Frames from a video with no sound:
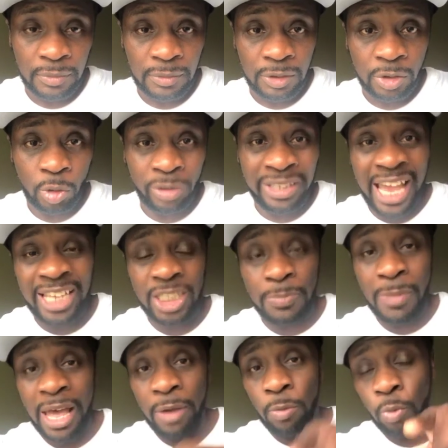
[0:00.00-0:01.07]
So that's
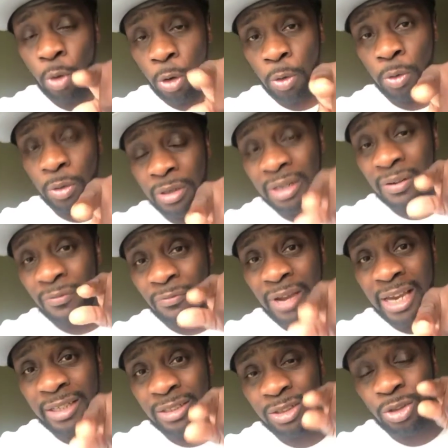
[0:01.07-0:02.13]
my word and
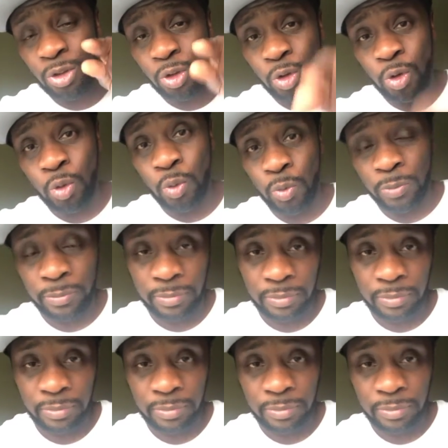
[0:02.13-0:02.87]
advice to you.